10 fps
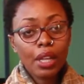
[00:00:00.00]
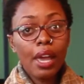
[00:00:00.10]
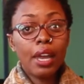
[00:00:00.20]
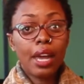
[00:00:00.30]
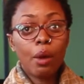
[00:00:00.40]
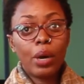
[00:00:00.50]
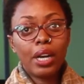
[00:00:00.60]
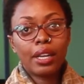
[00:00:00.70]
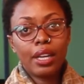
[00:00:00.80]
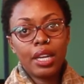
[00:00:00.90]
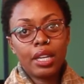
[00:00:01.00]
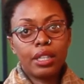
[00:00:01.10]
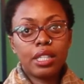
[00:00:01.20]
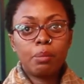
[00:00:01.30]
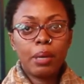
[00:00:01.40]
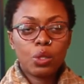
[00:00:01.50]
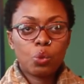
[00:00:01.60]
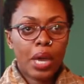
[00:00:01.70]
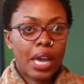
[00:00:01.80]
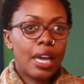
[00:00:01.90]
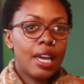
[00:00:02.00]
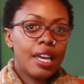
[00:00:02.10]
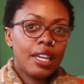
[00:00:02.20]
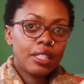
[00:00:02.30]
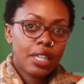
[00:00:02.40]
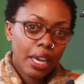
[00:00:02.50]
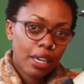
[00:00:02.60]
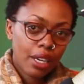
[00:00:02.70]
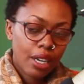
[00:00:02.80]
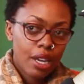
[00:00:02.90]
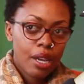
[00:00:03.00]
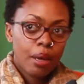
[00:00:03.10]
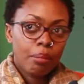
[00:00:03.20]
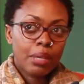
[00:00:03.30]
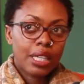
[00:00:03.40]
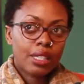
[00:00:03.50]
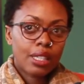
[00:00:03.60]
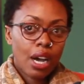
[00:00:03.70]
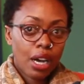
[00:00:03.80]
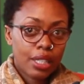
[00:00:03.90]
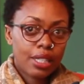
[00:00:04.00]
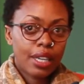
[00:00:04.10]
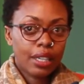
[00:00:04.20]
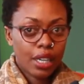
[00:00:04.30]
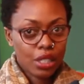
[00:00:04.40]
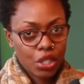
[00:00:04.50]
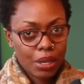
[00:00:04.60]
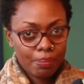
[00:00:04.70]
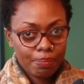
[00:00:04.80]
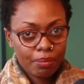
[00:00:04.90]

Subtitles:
and I work in the space where tech meets arts and culture.